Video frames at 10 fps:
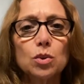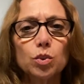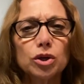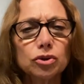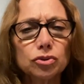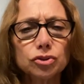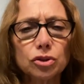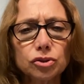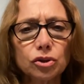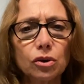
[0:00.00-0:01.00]
We use
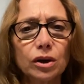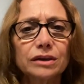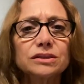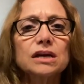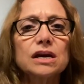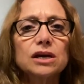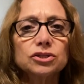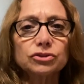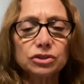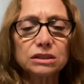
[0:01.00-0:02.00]
those cards
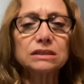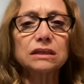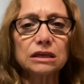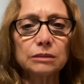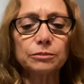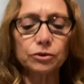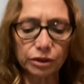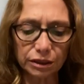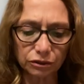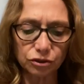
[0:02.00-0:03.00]
to keep
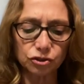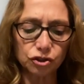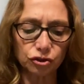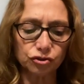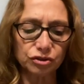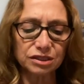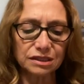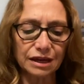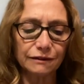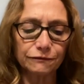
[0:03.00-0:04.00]
your children
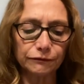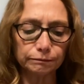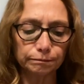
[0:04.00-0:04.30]
safe.